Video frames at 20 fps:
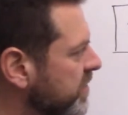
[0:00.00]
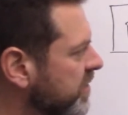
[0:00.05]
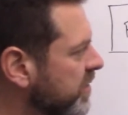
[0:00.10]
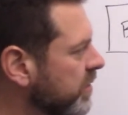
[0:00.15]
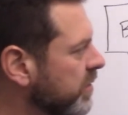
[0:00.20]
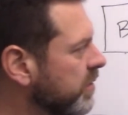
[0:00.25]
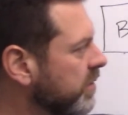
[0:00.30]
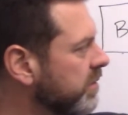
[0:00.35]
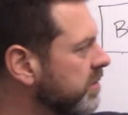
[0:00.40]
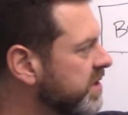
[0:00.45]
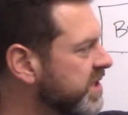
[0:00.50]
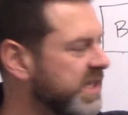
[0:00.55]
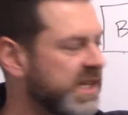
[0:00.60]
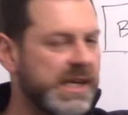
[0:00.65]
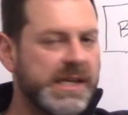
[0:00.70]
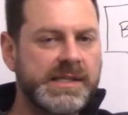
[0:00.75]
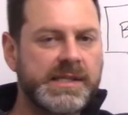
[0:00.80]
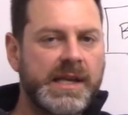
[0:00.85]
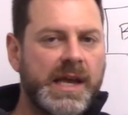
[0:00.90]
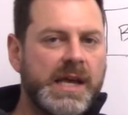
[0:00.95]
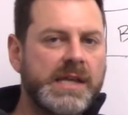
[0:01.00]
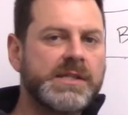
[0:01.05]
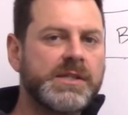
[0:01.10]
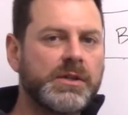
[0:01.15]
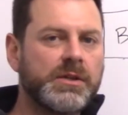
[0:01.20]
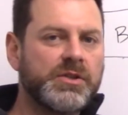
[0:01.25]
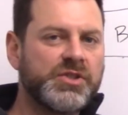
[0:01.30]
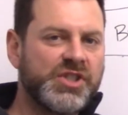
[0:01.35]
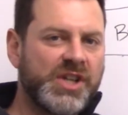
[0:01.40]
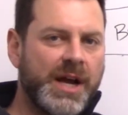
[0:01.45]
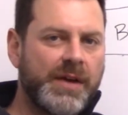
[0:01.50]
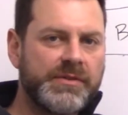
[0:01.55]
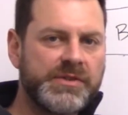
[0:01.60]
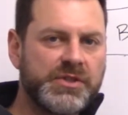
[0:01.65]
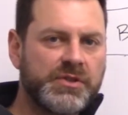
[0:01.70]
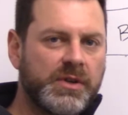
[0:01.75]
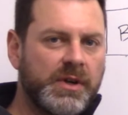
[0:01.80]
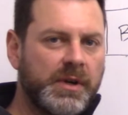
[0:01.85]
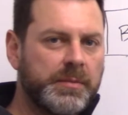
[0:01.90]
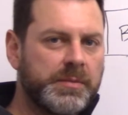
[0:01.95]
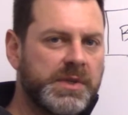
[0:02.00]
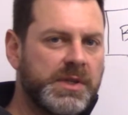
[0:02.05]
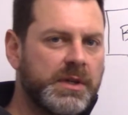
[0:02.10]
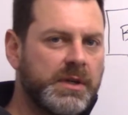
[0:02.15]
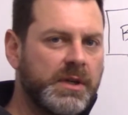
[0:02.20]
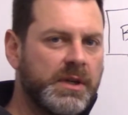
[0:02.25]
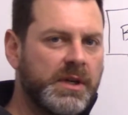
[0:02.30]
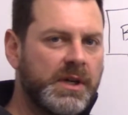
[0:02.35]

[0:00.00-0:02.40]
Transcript: to CSS or JavaScript